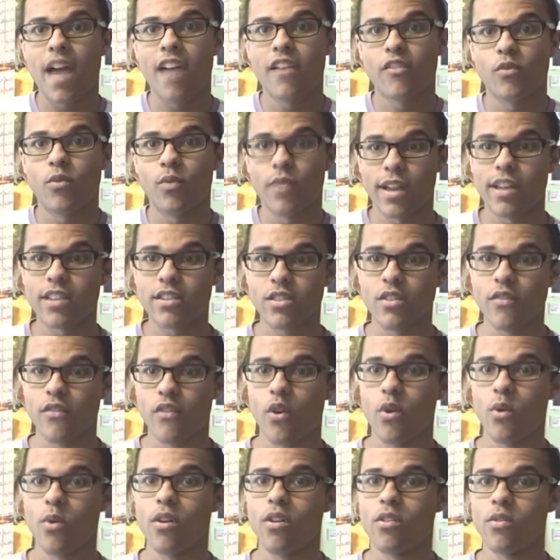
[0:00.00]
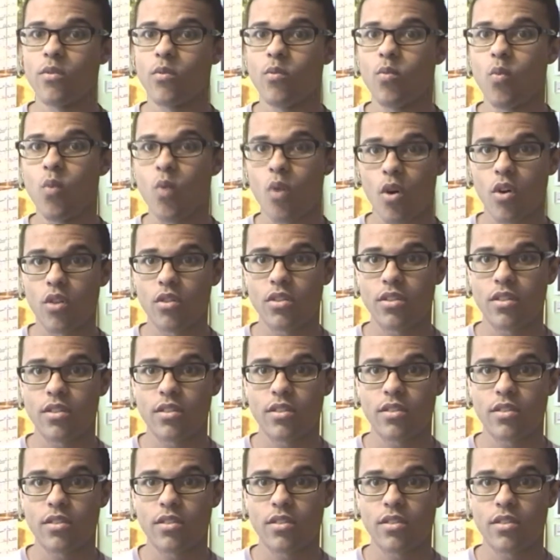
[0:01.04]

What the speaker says: everyone gets to vote on what